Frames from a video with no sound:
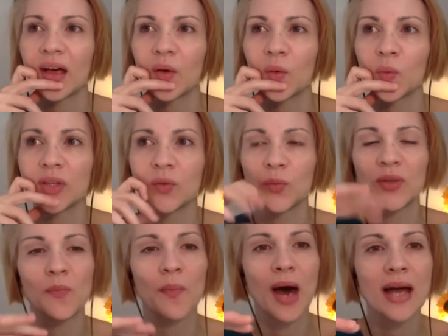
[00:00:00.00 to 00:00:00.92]

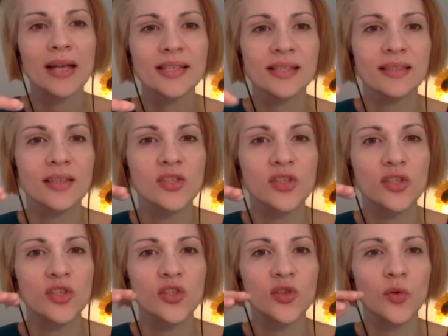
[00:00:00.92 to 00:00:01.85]
with masks, there's
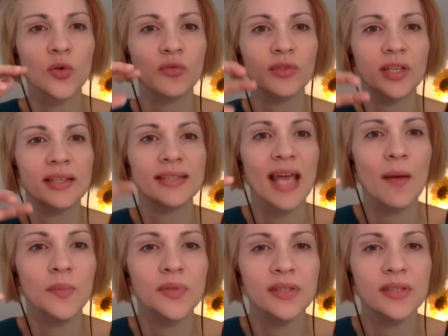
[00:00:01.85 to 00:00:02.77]
this sort of an
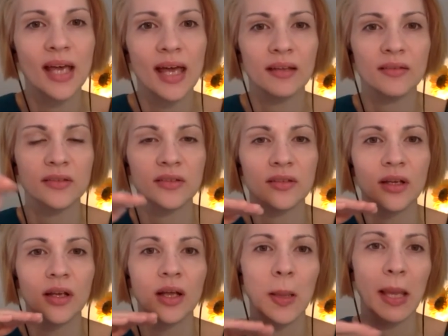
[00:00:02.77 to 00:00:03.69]
attempt at
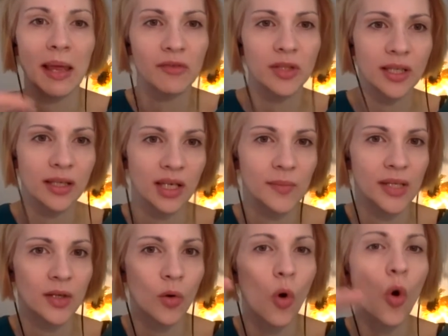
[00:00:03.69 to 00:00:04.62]
leveling. I
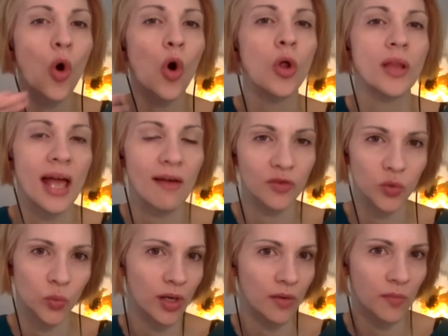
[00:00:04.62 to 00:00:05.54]
mean, all have
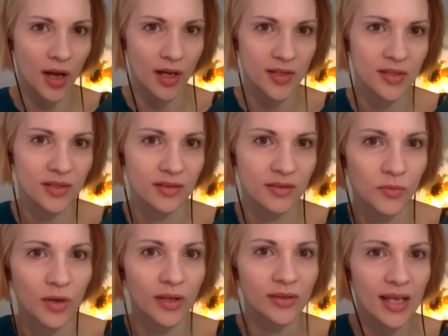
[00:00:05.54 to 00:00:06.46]
to wear masks,
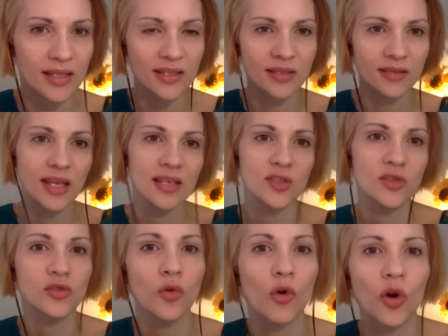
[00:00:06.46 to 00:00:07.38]
right? That's the
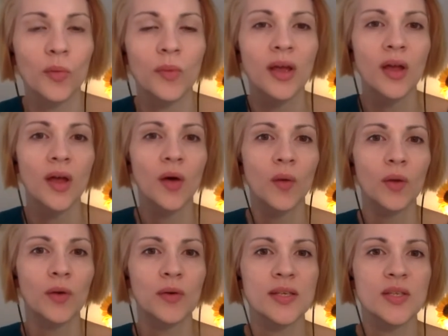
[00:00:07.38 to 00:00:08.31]
norm.
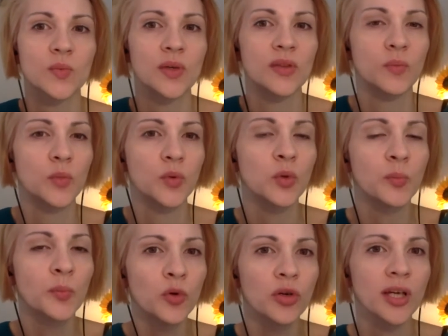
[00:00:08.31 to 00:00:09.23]
Whereas with
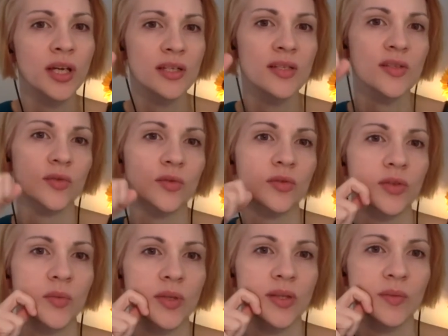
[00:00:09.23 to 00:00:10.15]
burqas
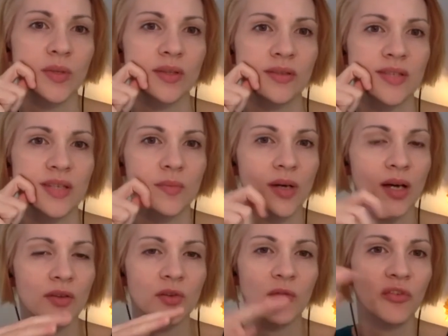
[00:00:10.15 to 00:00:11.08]
or with some
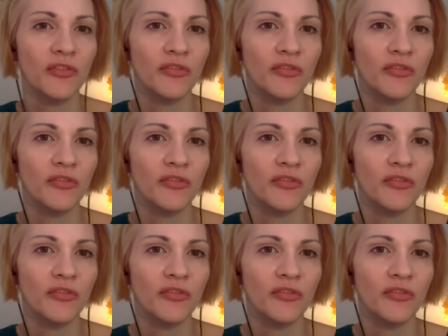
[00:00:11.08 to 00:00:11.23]
other